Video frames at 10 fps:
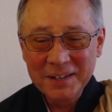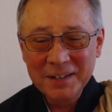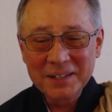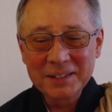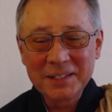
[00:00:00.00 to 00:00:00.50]

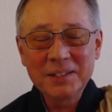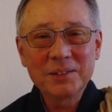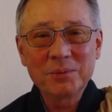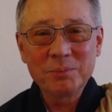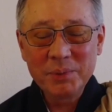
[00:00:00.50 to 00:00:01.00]
And kids
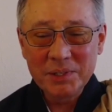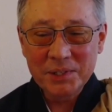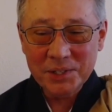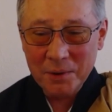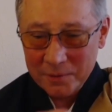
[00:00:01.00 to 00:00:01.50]
would be
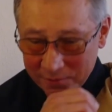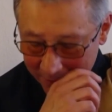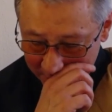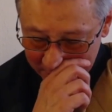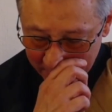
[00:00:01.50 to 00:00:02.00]
shown, for
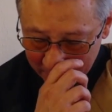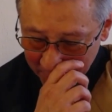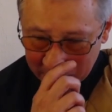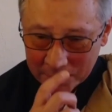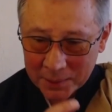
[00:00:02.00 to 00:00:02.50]
example,
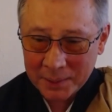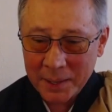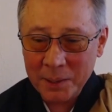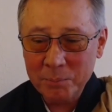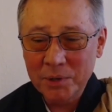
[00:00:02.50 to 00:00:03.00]
a
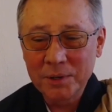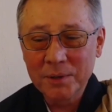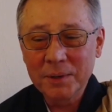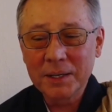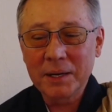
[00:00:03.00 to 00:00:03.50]

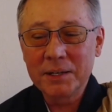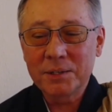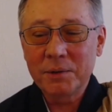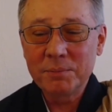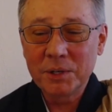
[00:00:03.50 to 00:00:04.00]
hamburger, an ice
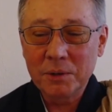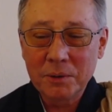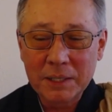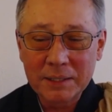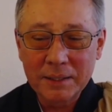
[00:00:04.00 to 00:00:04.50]
cream
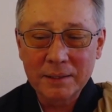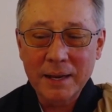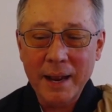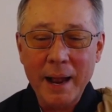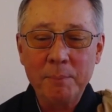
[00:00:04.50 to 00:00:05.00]
cone, and an
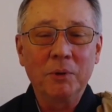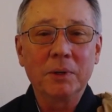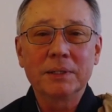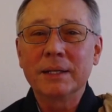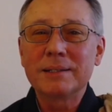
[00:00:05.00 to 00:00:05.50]
apple,
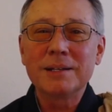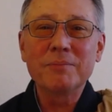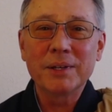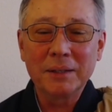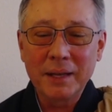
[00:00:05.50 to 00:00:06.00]
and then
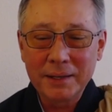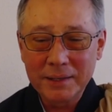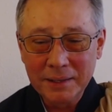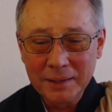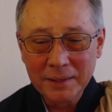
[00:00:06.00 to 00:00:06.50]
something like
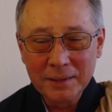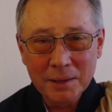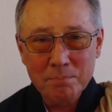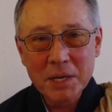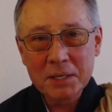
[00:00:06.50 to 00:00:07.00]
a
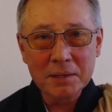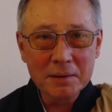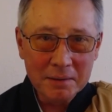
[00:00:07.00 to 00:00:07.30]
mitten.